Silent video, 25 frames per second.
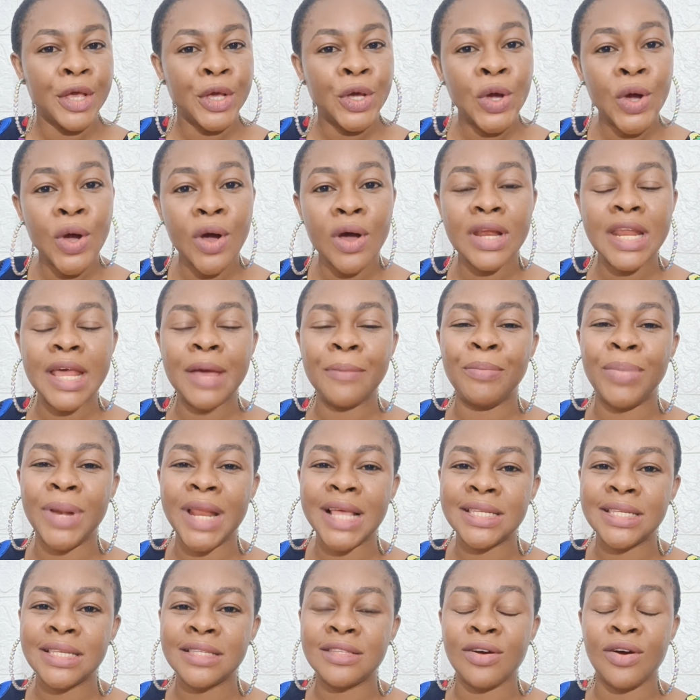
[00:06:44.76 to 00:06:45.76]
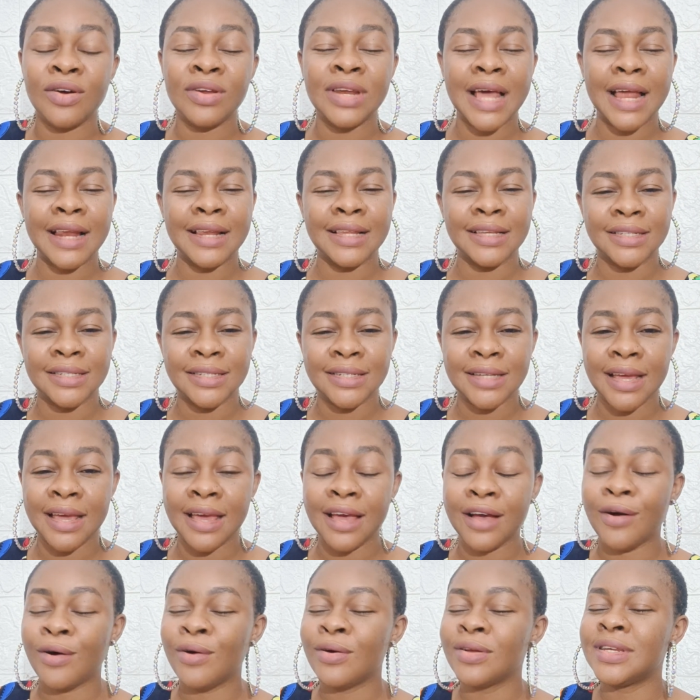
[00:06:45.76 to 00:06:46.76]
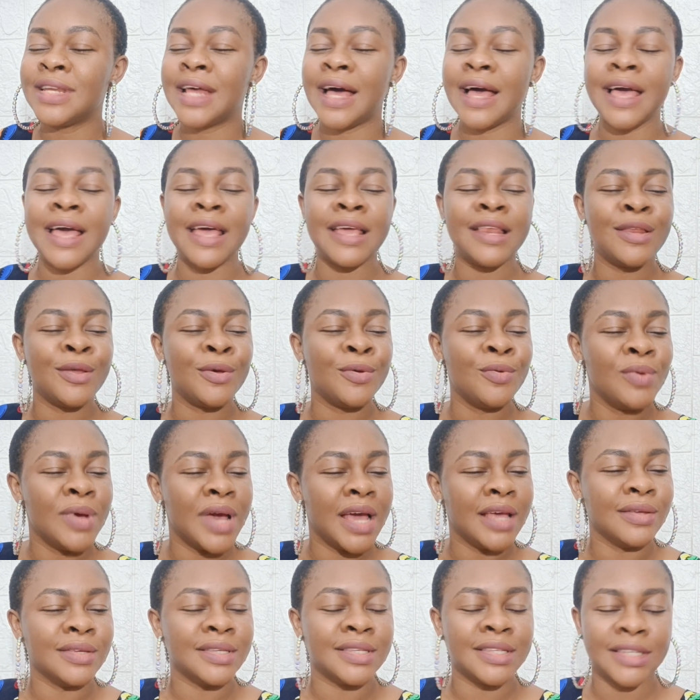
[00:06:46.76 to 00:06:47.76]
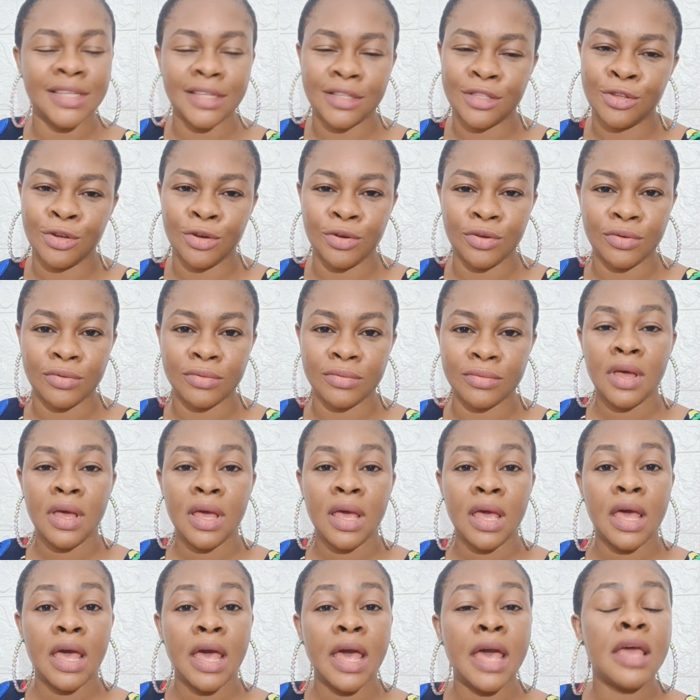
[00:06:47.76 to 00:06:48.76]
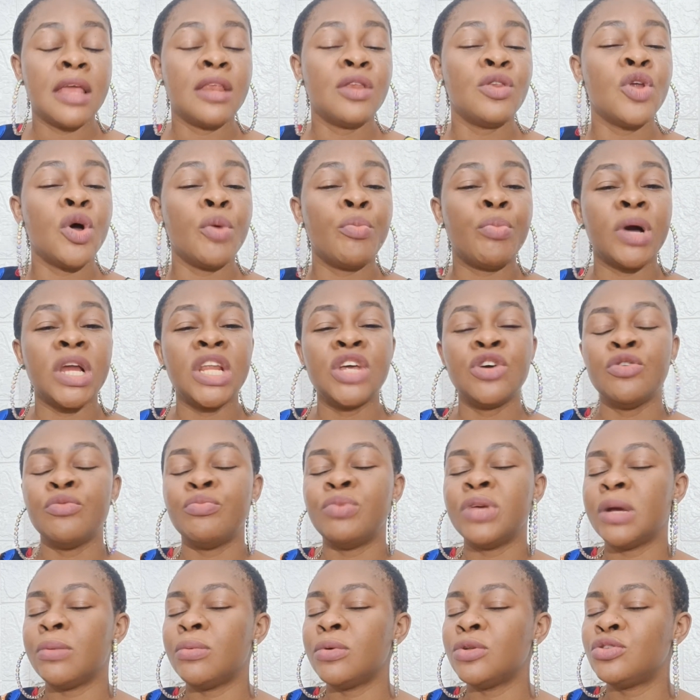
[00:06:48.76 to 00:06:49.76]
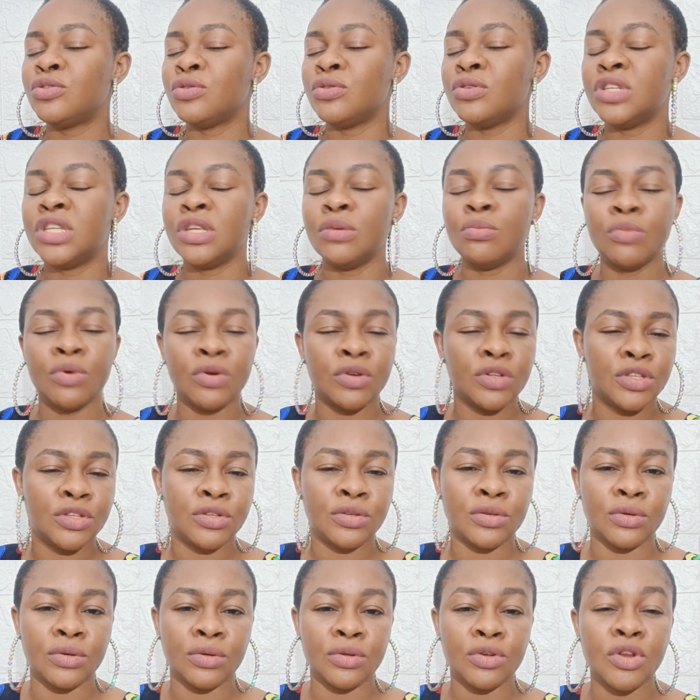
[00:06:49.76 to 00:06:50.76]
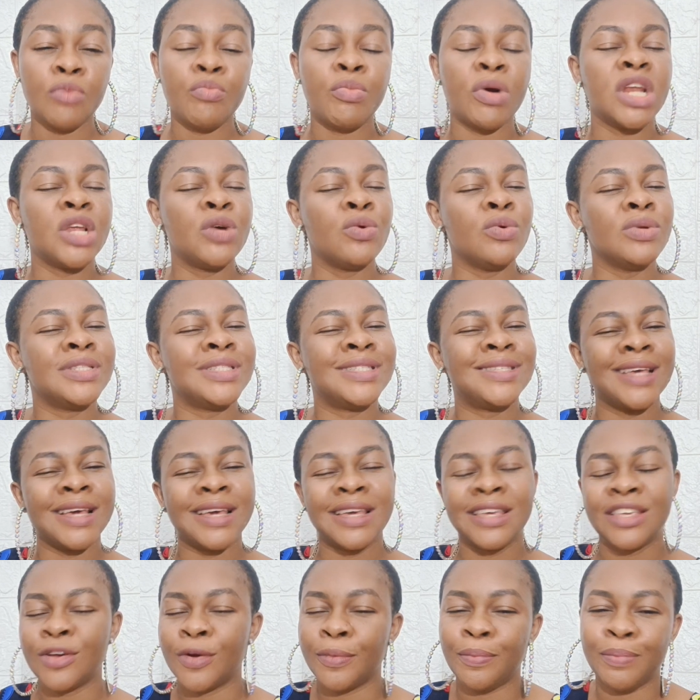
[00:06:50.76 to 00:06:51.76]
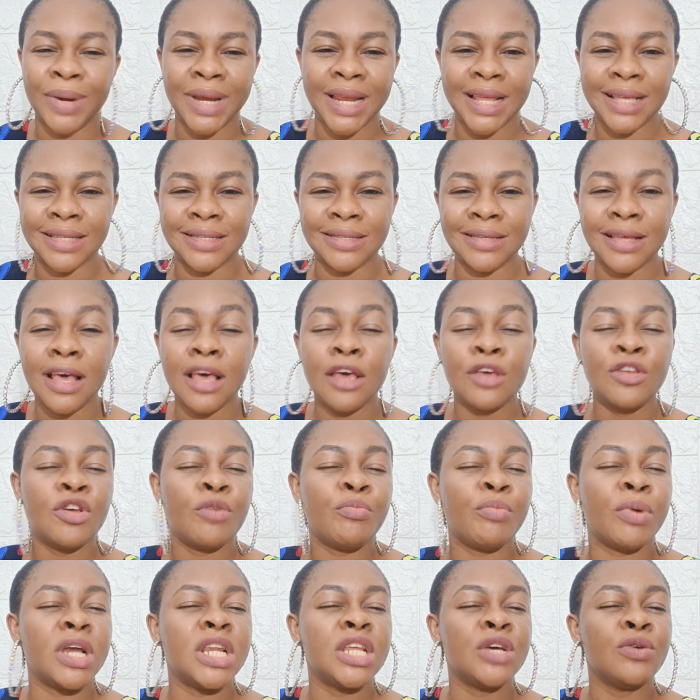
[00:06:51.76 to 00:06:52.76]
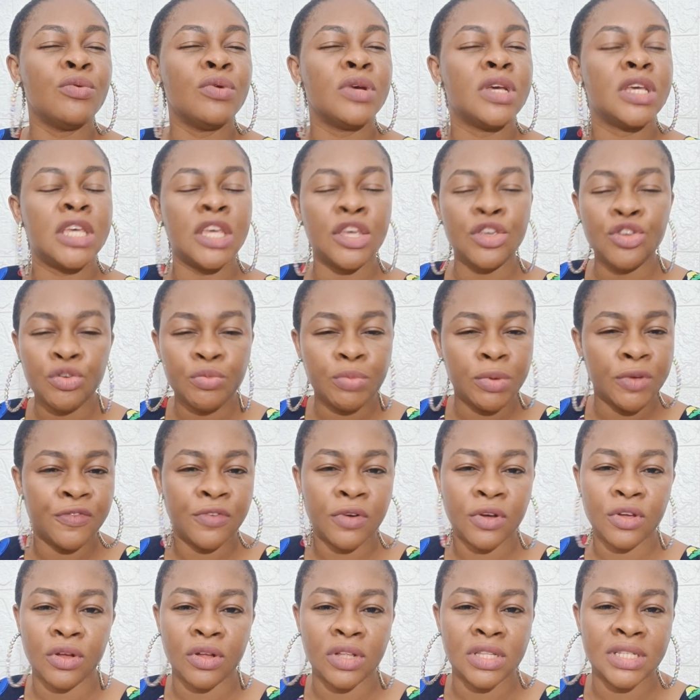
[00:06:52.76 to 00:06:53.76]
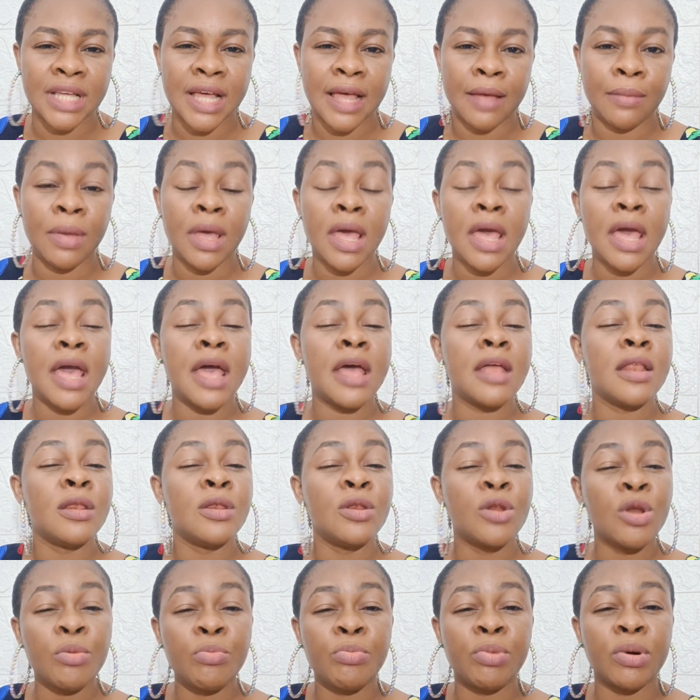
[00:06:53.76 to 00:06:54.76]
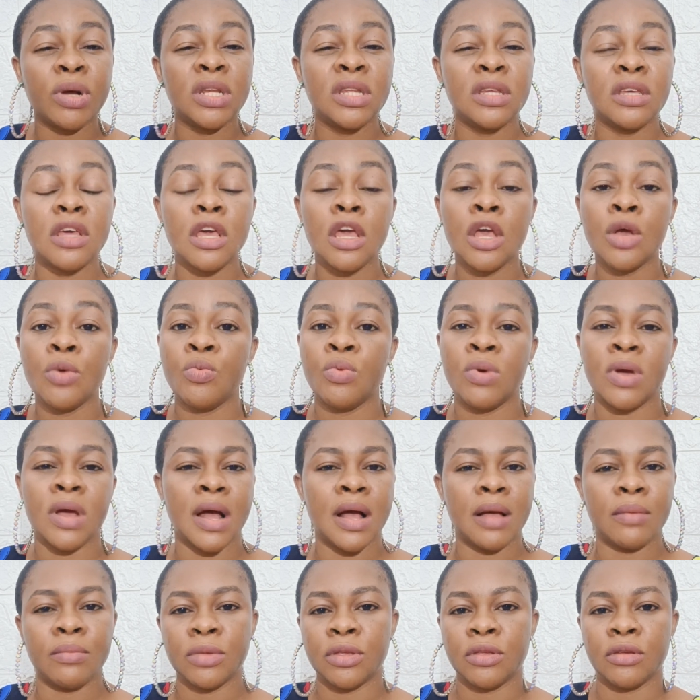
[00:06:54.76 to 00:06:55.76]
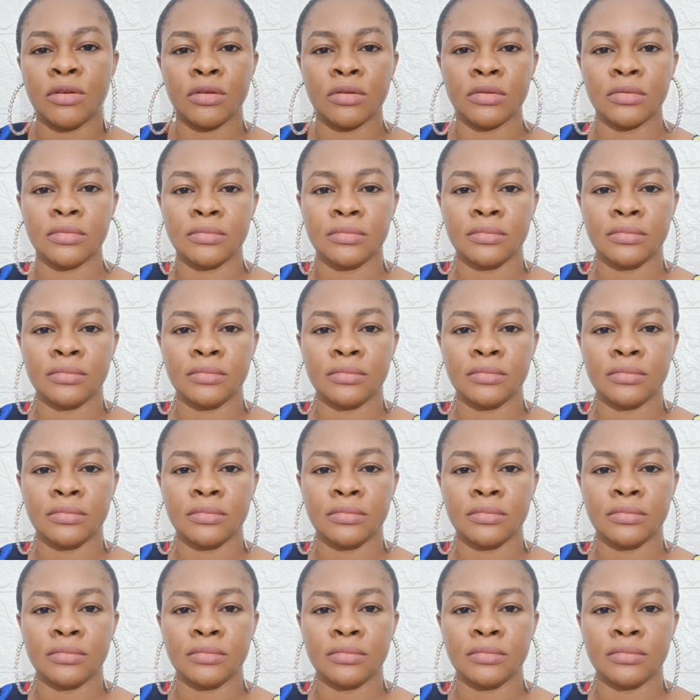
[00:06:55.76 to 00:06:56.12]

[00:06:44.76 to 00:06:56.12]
Go on and place it under the chair, under anywhere you sit on. And nobody will be able to demote you. Nobody will take your place. Nobody will kill you before your time. And nobody will harm you.